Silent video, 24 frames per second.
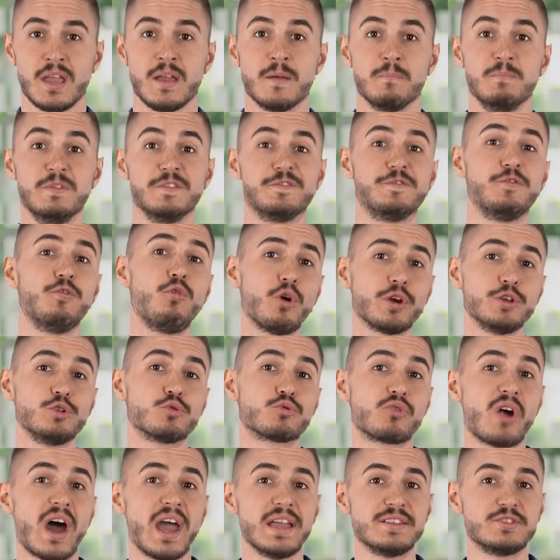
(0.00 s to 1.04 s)
Before you
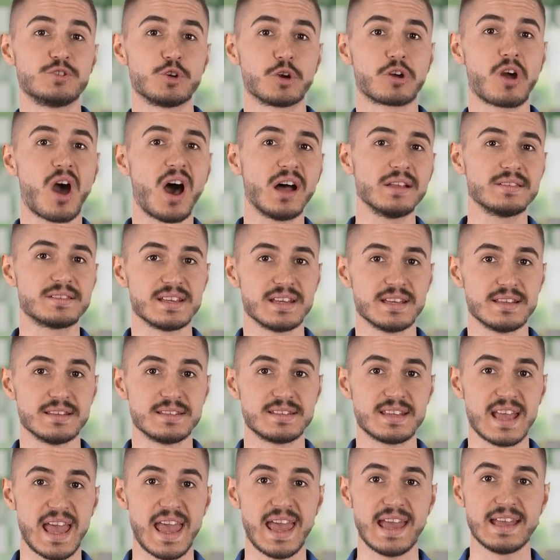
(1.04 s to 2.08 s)
write your
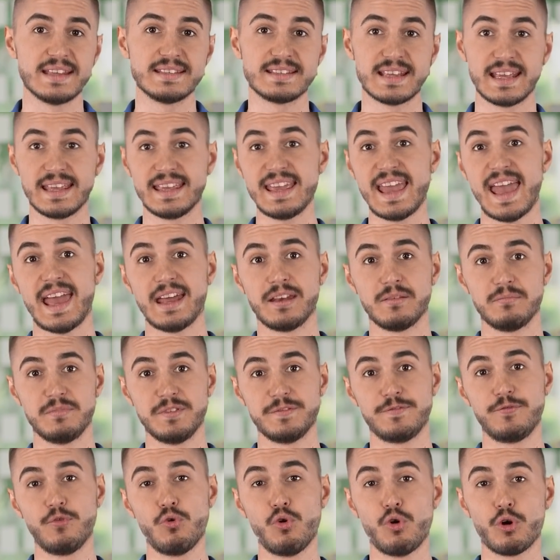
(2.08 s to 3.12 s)
content, and again,
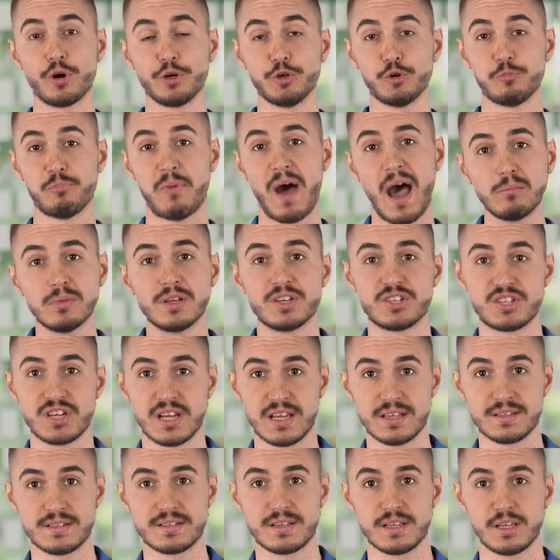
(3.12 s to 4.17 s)
before you publish
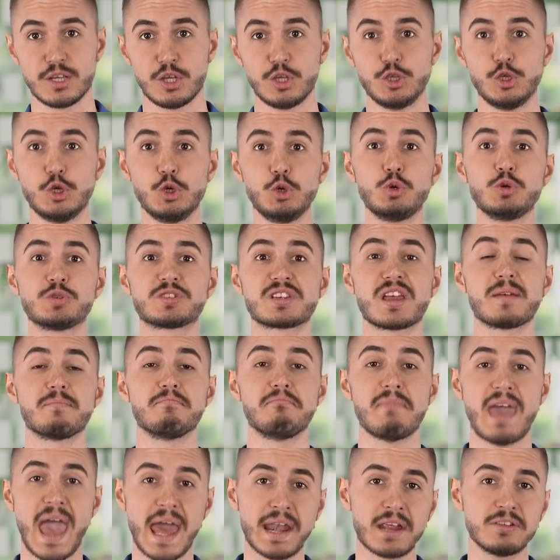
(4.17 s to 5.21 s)
it, use
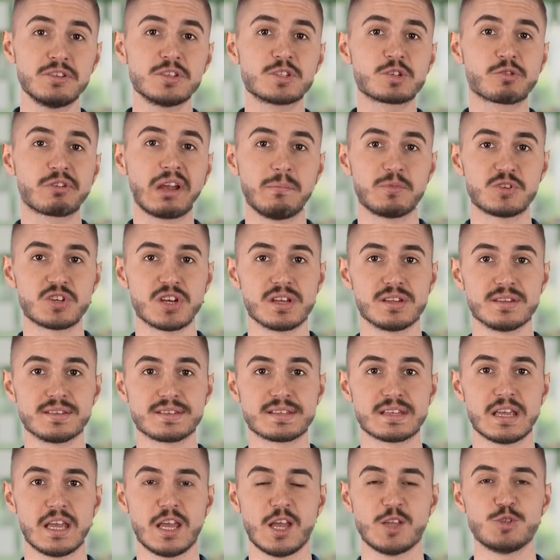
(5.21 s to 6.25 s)
meta
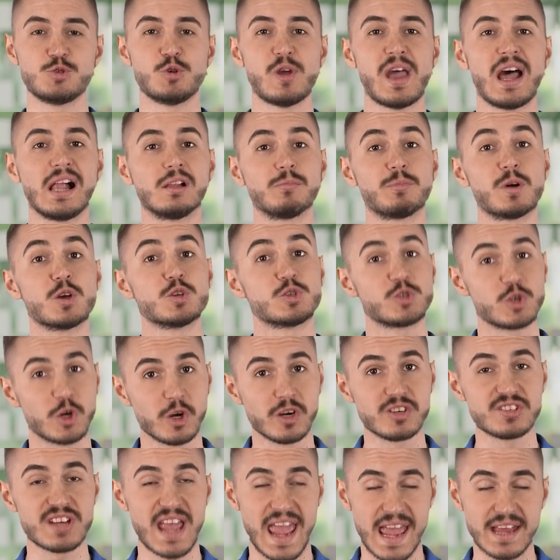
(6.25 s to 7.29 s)
descriptions to help
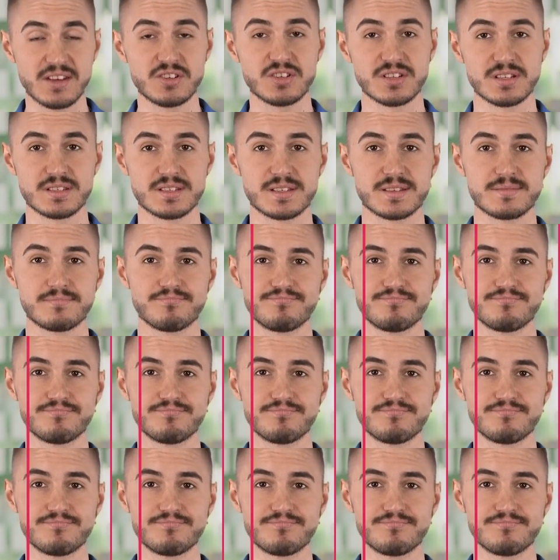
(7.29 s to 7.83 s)
search engines.